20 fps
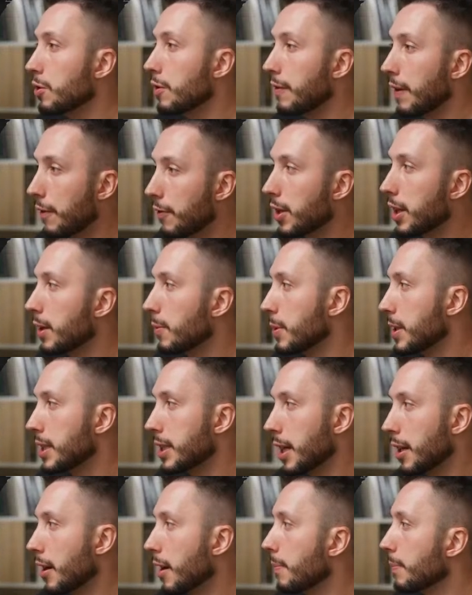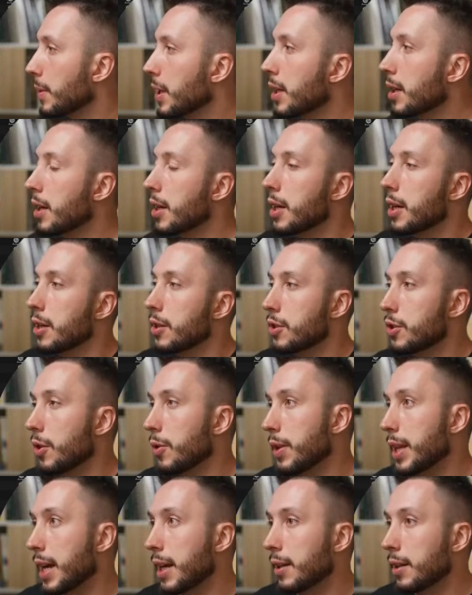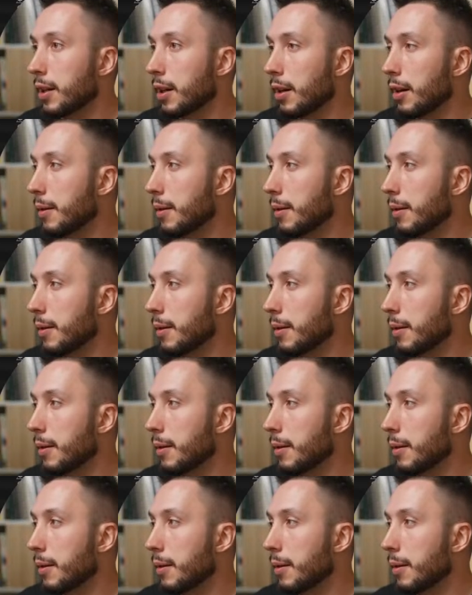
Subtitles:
of everything we set up, so that